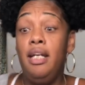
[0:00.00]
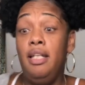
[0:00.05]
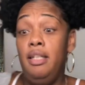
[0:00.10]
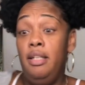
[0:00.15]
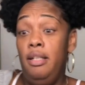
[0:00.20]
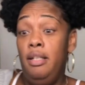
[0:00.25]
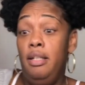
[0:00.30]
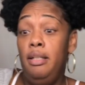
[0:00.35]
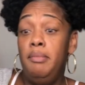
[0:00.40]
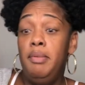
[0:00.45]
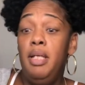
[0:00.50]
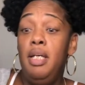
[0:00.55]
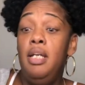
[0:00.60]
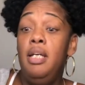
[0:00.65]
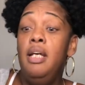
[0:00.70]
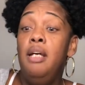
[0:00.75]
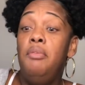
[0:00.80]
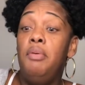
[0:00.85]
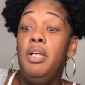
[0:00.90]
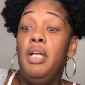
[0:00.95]
club
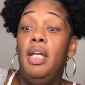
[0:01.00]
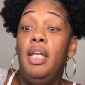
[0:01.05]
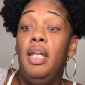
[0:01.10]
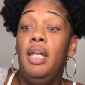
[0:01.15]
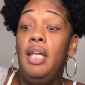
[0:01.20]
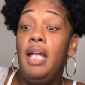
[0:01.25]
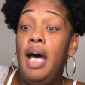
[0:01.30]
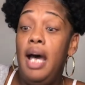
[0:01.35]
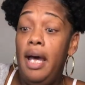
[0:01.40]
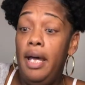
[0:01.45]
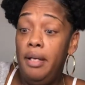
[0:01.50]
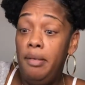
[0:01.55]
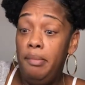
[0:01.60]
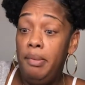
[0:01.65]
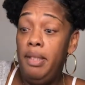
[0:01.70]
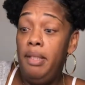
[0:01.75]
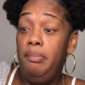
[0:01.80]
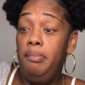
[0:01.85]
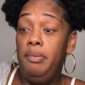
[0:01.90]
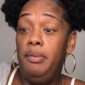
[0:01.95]
with a lot of
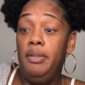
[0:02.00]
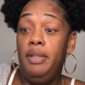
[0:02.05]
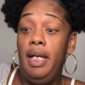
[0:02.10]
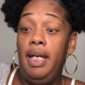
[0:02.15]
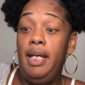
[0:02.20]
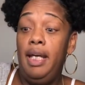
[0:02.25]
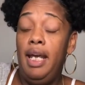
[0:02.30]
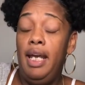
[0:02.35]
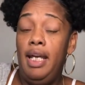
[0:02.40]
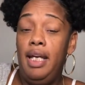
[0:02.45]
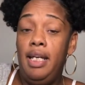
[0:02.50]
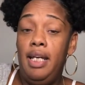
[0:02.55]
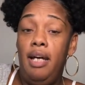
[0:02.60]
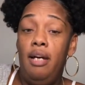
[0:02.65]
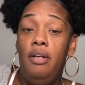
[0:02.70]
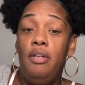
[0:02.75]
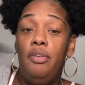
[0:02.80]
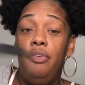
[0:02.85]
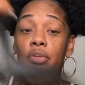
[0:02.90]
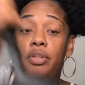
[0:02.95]
people, like, hanging
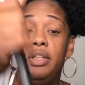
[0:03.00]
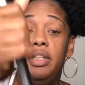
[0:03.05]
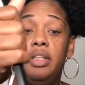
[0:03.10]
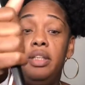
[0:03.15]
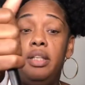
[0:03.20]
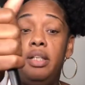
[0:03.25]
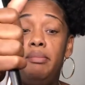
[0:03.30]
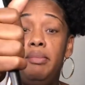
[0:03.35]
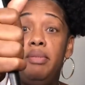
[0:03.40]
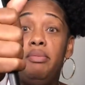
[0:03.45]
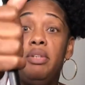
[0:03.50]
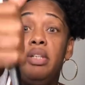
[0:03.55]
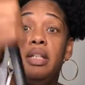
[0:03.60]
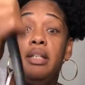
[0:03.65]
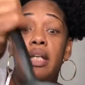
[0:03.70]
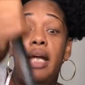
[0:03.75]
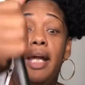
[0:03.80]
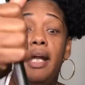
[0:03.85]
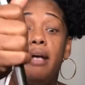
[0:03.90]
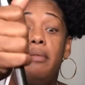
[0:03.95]
out, going to the club. And it was,
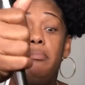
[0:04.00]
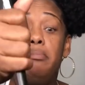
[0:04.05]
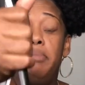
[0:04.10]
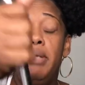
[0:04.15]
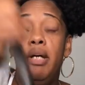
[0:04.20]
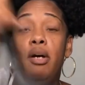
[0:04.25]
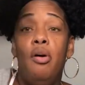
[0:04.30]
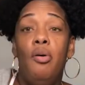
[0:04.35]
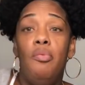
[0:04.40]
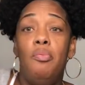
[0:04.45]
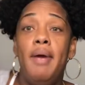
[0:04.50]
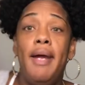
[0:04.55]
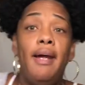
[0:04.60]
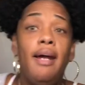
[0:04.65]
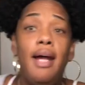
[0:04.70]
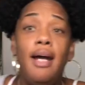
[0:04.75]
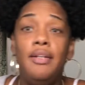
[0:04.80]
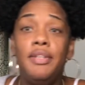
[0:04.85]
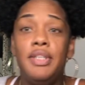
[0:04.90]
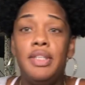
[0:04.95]
like, a big old
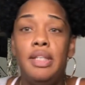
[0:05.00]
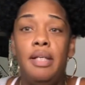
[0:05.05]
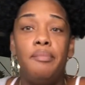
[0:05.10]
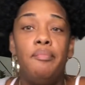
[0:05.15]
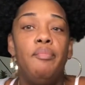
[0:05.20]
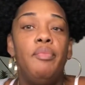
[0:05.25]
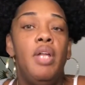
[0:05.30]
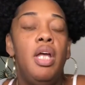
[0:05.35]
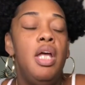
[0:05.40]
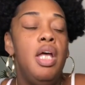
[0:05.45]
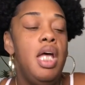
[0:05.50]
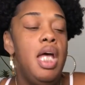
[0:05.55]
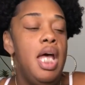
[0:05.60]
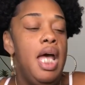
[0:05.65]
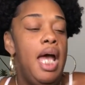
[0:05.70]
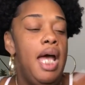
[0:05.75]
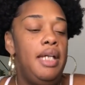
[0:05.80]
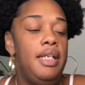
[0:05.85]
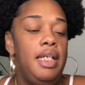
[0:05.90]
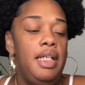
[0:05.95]
warehouse something.
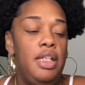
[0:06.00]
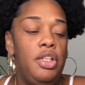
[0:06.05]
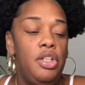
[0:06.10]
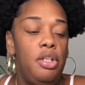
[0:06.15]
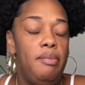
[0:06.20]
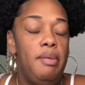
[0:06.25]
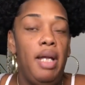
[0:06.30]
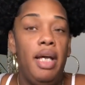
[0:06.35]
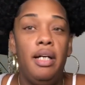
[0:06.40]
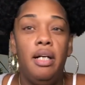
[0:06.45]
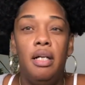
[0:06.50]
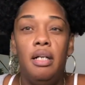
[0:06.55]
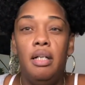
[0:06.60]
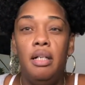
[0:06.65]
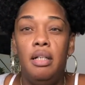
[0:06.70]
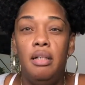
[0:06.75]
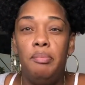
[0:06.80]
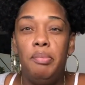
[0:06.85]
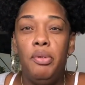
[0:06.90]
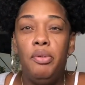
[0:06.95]
And then he showed me, like,
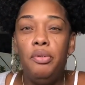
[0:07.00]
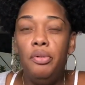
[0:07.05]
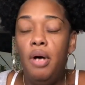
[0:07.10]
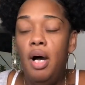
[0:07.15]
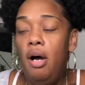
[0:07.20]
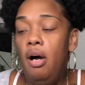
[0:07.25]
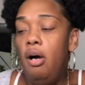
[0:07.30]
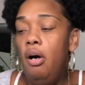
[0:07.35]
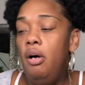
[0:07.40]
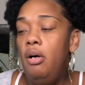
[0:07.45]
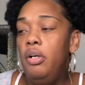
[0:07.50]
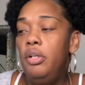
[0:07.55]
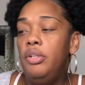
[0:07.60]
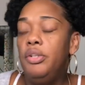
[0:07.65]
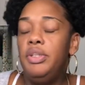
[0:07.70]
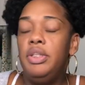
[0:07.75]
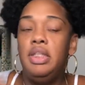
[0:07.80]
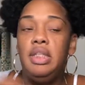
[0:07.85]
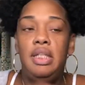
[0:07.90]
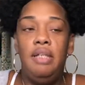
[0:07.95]
pool
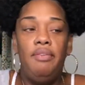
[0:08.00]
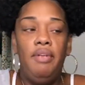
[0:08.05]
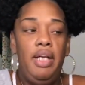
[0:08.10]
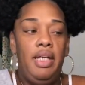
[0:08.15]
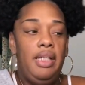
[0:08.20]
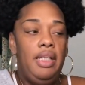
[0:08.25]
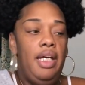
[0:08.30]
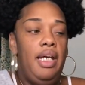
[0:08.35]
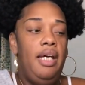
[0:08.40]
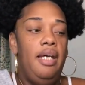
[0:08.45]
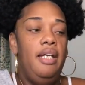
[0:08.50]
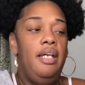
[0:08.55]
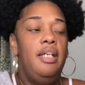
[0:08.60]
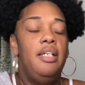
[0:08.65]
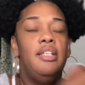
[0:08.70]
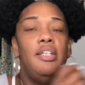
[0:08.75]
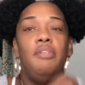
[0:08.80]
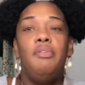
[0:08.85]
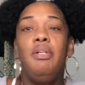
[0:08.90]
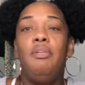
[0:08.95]
halls and stuff like that.
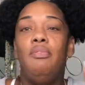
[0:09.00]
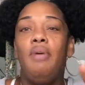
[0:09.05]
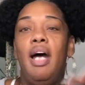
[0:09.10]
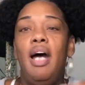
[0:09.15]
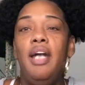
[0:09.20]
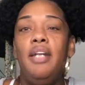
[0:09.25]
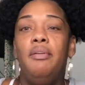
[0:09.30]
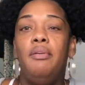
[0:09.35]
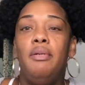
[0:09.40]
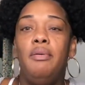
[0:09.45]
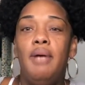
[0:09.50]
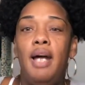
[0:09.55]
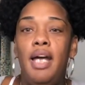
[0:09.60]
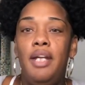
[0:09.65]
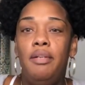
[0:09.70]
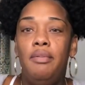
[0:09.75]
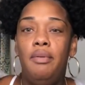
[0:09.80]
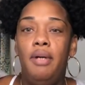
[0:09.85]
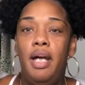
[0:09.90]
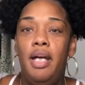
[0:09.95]
So we riding, we're
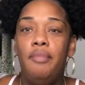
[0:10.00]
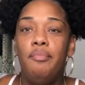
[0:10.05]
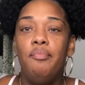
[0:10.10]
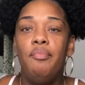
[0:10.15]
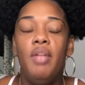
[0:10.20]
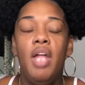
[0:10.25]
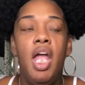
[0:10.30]
riding, riding.